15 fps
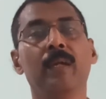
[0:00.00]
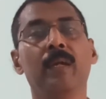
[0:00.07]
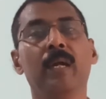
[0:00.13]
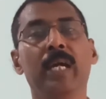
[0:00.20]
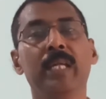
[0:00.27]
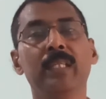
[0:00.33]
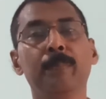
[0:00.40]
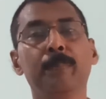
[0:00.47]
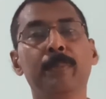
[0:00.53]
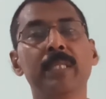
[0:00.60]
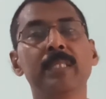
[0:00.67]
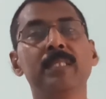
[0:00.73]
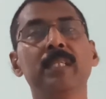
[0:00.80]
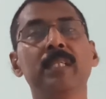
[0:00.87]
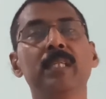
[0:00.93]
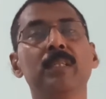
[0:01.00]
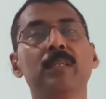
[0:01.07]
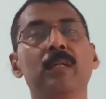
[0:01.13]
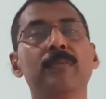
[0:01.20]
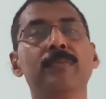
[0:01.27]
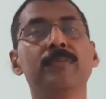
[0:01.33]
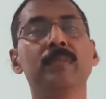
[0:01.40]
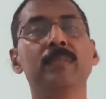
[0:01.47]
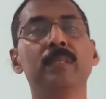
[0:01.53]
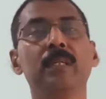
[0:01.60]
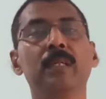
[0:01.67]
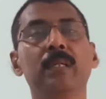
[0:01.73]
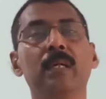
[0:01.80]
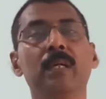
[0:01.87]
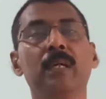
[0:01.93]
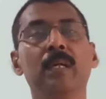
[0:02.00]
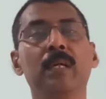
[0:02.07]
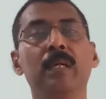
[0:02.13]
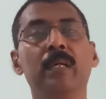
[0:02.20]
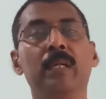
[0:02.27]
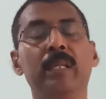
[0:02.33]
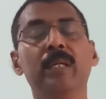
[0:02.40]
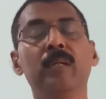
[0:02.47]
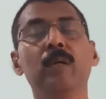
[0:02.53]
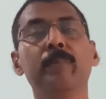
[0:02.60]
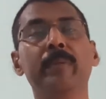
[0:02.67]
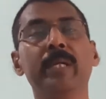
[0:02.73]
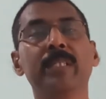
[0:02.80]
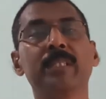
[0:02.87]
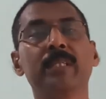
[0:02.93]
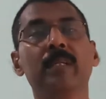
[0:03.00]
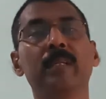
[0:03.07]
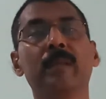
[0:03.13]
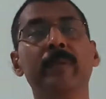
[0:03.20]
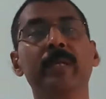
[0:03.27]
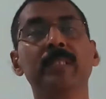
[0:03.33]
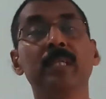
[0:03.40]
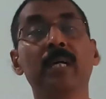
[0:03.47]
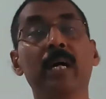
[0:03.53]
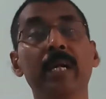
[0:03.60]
and the percentage of recombination remains